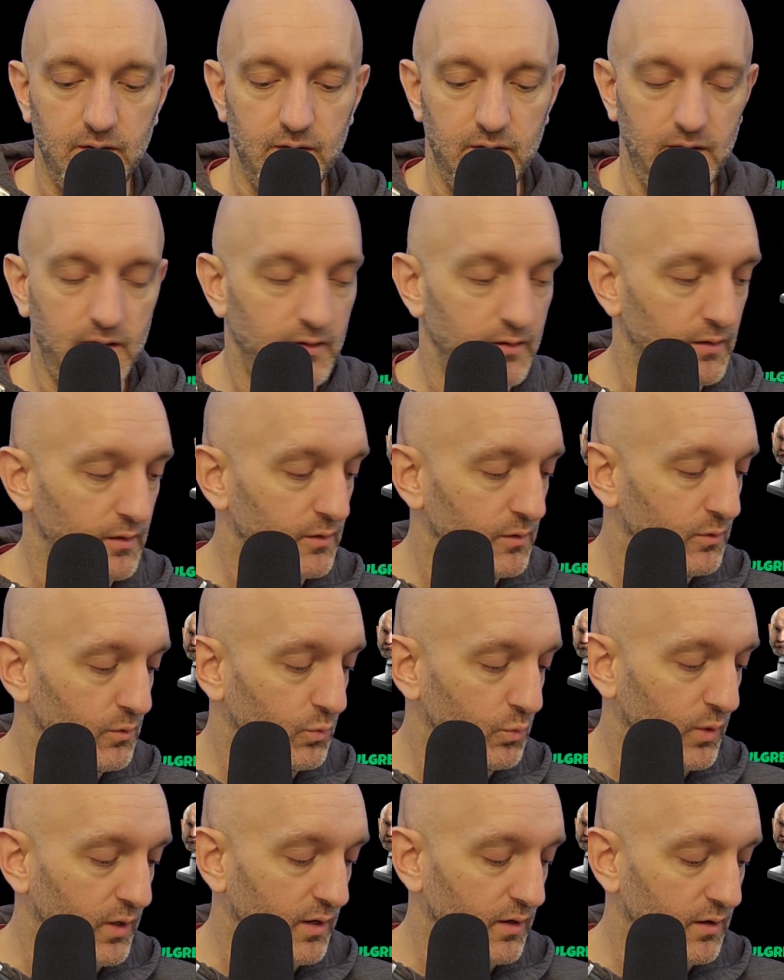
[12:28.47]

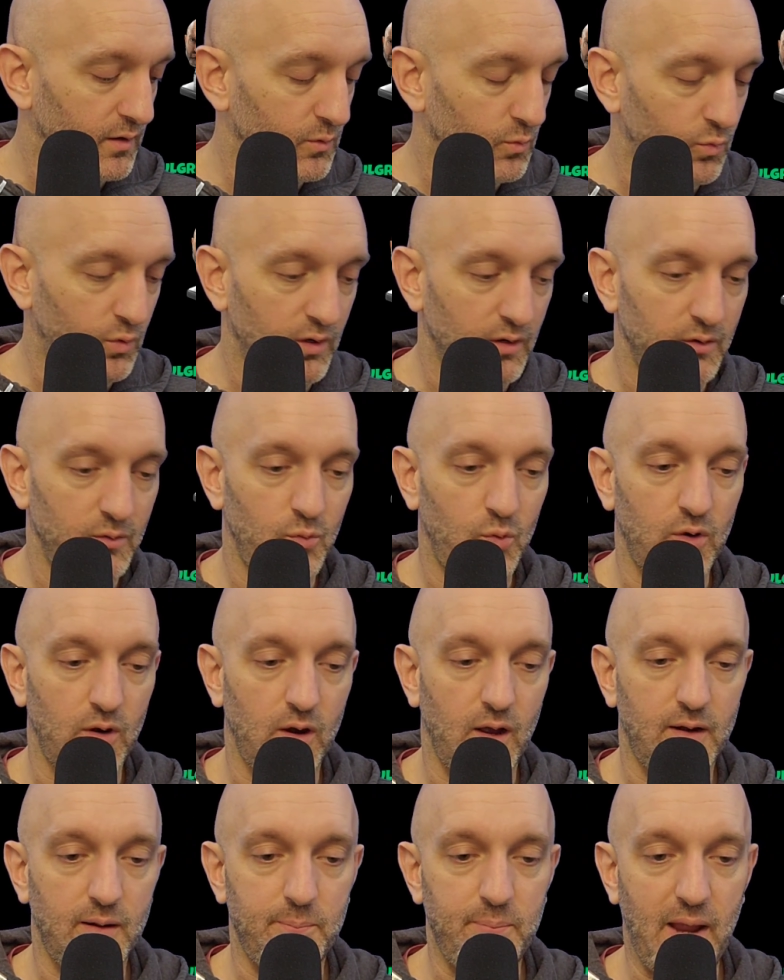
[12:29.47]
we're
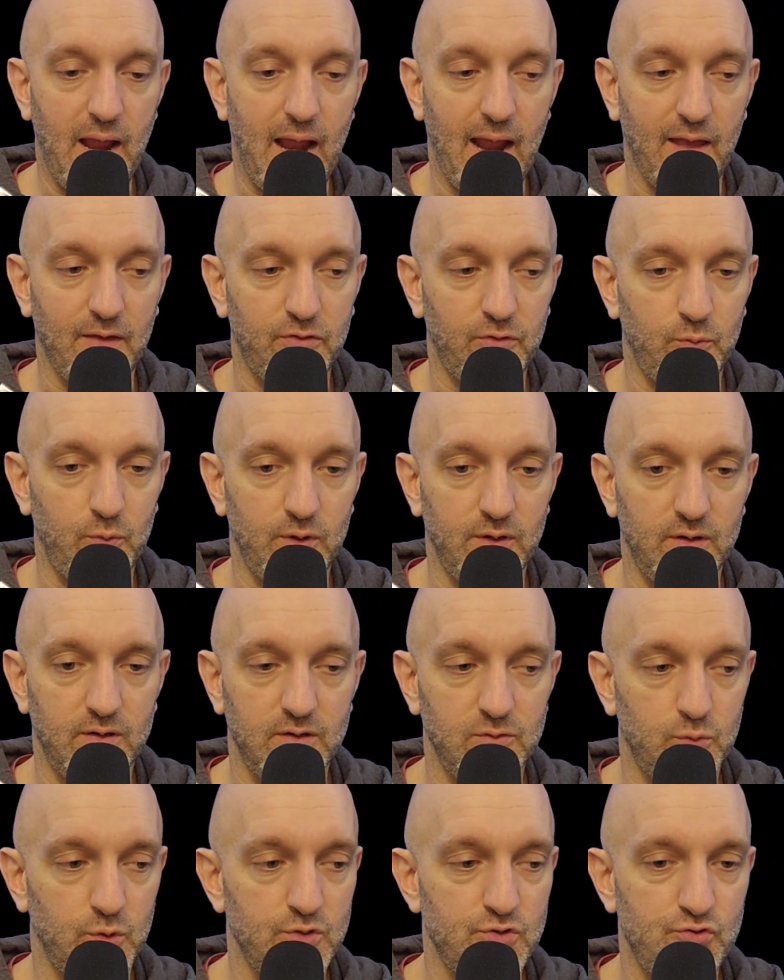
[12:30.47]
on a path.
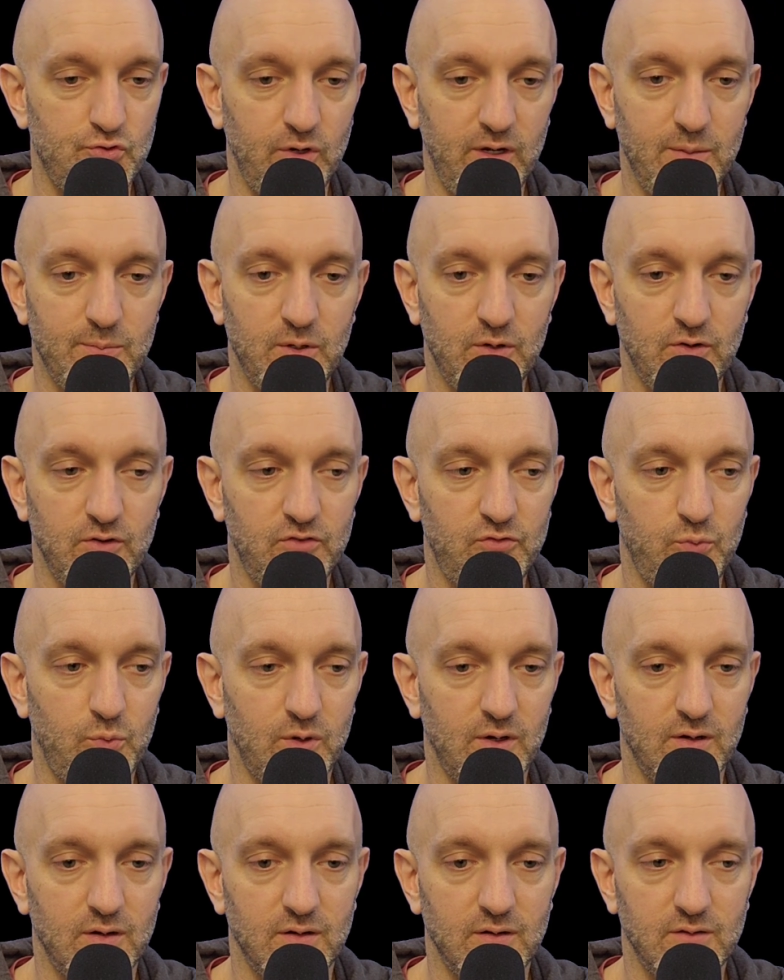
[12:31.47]
We're dreamers.
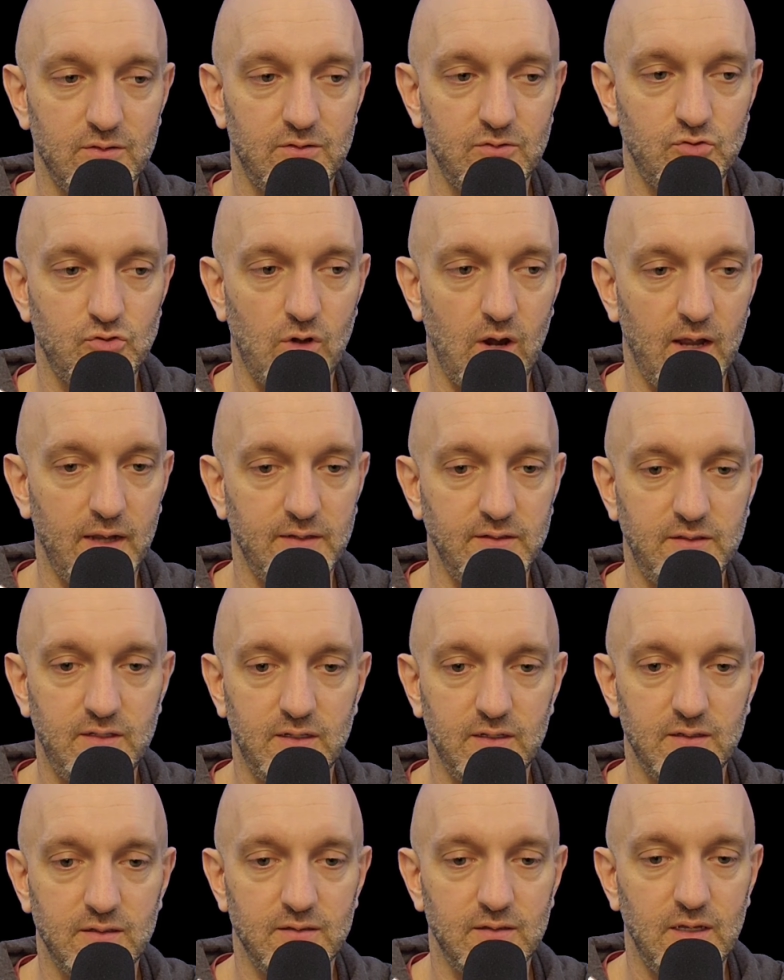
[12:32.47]
We're trying
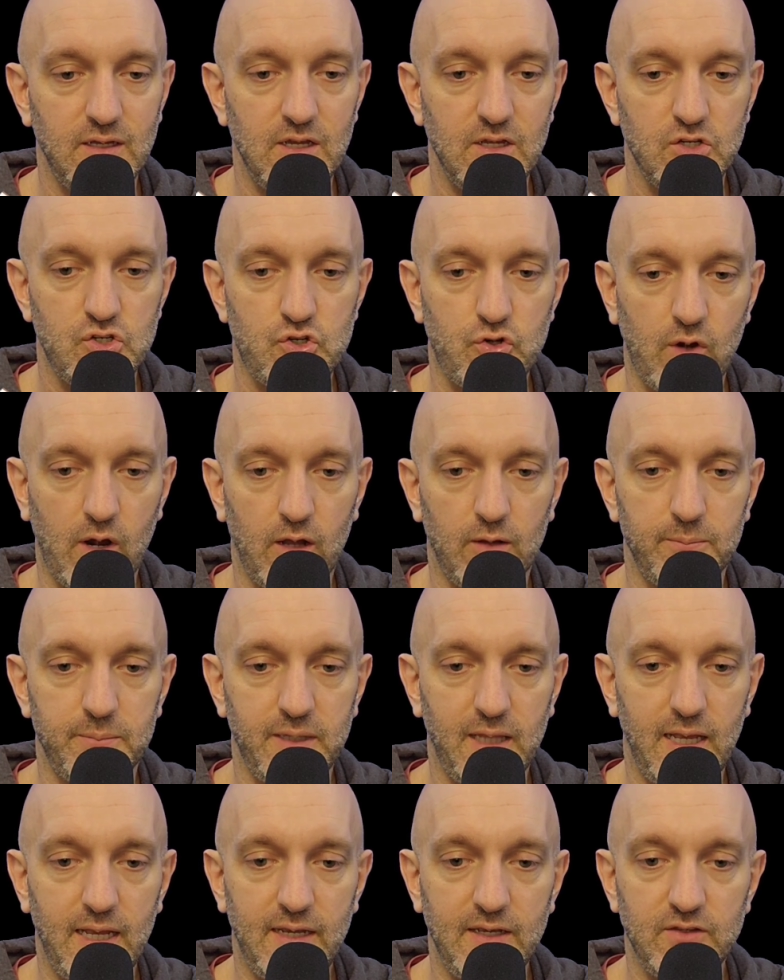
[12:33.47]
to
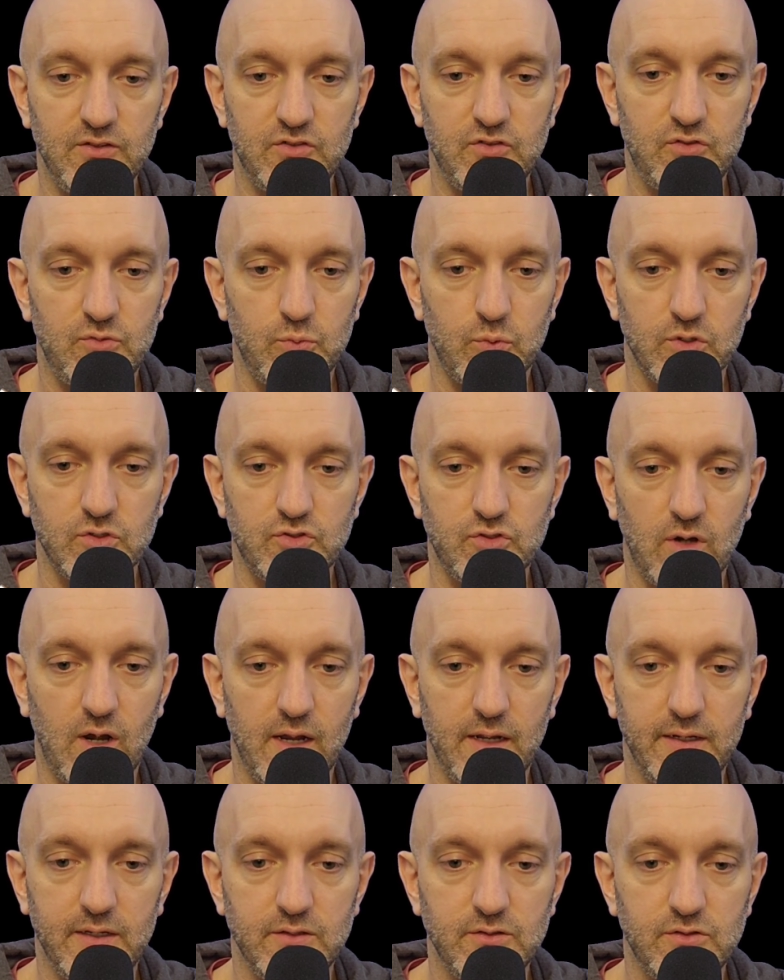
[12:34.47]
trailblaze. We're
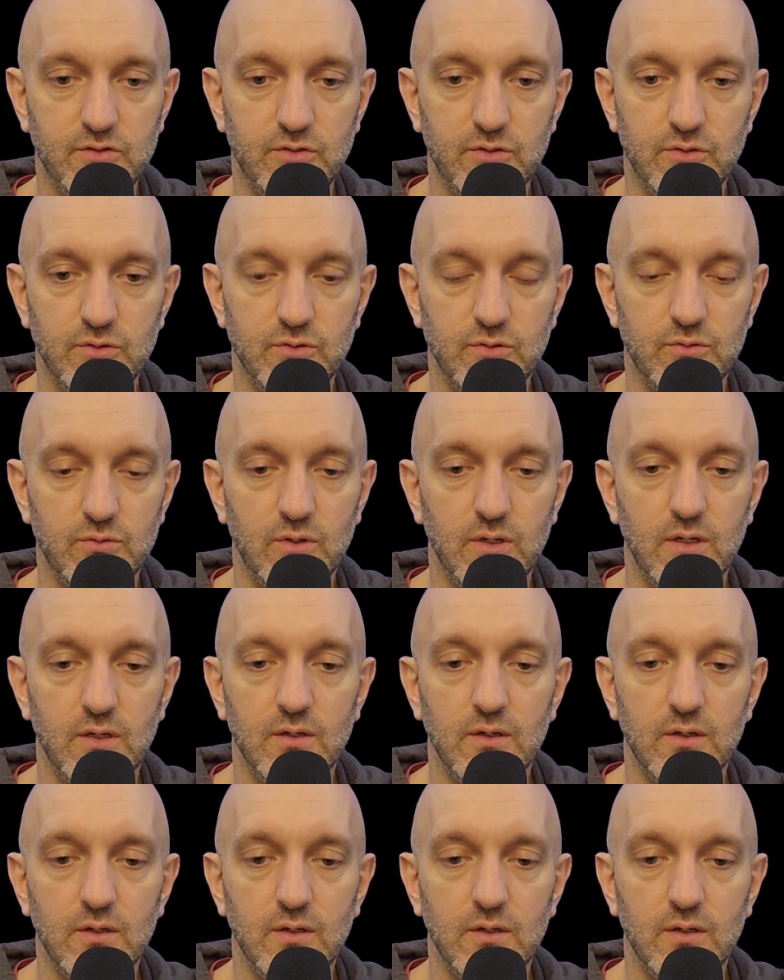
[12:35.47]
trying to